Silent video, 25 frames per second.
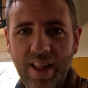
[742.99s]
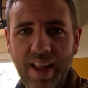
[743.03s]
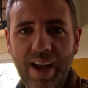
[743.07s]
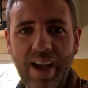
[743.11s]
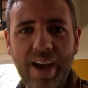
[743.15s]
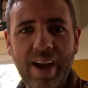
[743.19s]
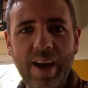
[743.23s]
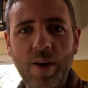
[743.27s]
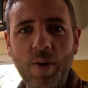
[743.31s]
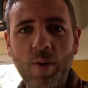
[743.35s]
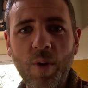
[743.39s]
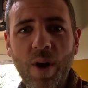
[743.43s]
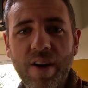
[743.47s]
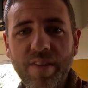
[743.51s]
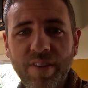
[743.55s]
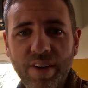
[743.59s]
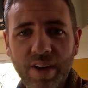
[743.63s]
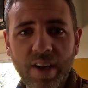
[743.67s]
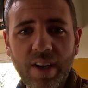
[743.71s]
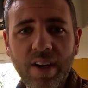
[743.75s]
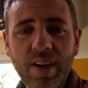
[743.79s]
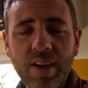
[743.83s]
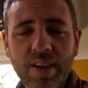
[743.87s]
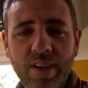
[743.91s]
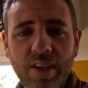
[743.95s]

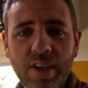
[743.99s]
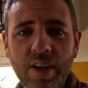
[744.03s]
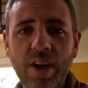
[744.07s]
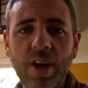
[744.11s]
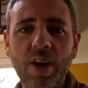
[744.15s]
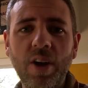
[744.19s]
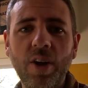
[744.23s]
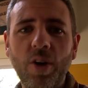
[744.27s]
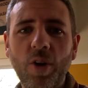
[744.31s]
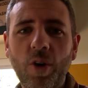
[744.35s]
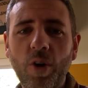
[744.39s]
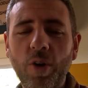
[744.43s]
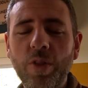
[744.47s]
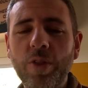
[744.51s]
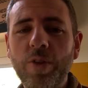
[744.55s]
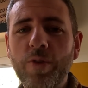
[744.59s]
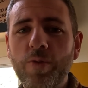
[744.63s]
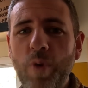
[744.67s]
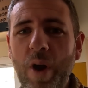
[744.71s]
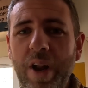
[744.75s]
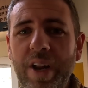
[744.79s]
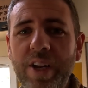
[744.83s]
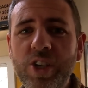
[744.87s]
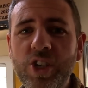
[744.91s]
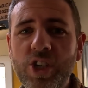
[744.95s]
However, on the
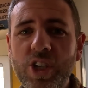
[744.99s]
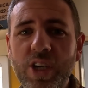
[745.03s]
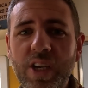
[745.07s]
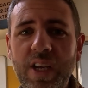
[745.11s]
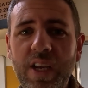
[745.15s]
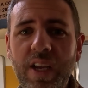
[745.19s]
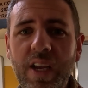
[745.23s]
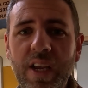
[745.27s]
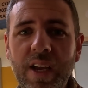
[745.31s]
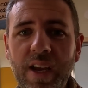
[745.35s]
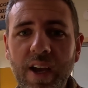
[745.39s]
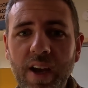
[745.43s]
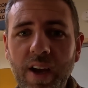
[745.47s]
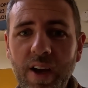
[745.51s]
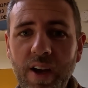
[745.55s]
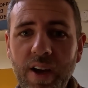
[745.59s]
Renogy